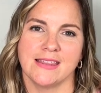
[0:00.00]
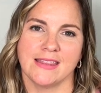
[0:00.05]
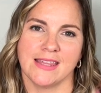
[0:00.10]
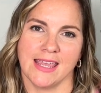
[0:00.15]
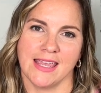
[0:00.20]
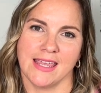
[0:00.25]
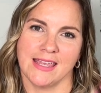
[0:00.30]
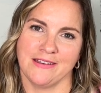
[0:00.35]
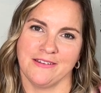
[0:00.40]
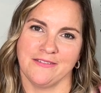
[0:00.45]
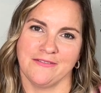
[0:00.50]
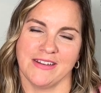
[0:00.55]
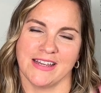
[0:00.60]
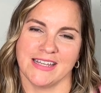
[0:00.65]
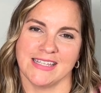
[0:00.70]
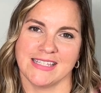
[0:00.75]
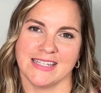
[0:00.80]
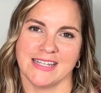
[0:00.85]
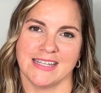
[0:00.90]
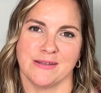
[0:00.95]
they can
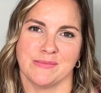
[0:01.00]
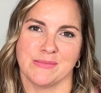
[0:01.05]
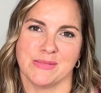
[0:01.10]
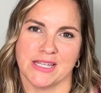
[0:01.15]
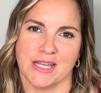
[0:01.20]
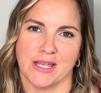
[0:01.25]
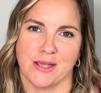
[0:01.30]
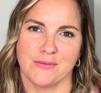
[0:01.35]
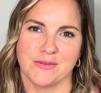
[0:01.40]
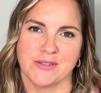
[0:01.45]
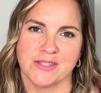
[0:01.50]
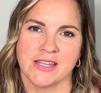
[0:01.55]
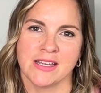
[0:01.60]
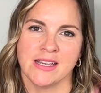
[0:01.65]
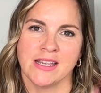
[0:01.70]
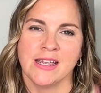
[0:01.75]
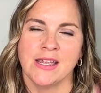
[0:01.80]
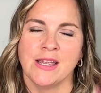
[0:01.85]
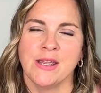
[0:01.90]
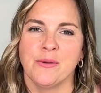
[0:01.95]
invest in themselves.
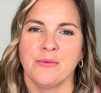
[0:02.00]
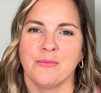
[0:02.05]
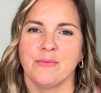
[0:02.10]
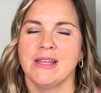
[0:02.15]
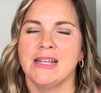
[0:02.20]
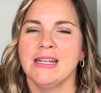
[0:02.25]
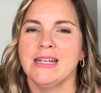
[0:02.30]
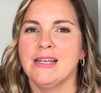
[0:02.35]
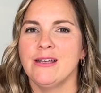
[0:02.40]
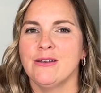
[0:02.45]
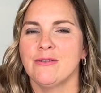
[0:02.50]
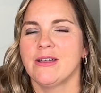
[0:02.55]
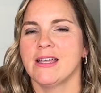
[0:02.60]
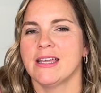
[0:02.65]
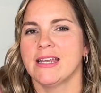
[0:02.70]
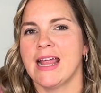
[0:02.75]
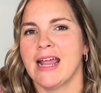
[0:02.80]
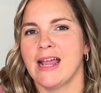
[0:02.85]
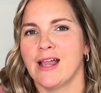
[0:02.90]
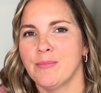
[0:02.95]
Really look
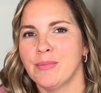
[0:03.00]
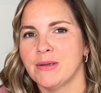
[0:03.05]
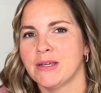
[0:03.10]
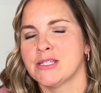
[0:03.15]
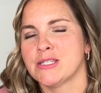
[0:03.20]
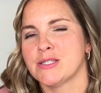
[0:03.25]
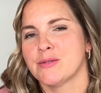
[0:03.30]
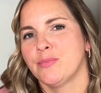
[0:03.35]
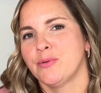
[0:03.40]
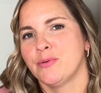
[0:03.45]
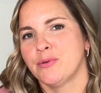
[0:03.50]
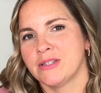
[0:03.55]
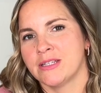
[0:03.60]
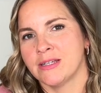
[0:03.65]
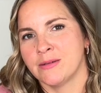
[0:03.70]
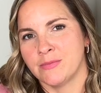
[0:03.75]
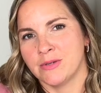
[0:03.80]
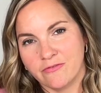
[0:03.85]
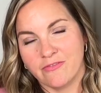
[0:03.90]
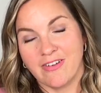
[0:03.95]
at helping and support
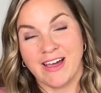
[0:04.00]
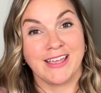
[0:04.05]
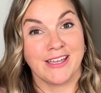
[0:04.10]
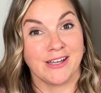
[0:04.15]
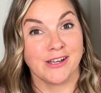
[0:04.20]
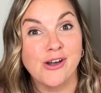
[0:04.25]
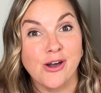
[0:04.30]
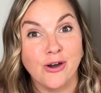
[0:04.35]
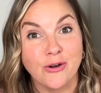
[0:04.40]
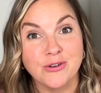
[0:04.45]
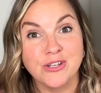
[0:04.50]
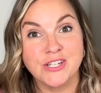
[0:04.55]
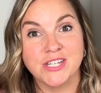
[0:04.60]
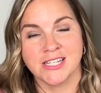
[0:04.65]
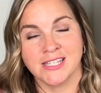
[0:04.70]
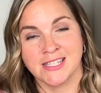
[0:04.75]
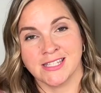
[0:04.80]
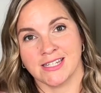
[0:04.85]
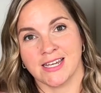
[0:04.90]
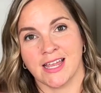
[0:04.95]
them via
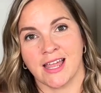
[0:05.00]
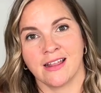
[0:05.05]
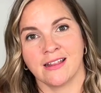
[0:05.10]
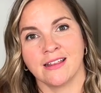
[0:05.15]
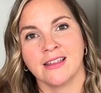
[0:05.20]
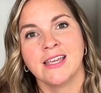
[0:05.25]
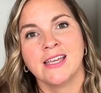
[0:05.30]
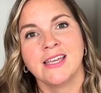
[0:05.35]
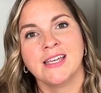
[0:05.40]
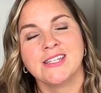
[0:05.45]
coaching style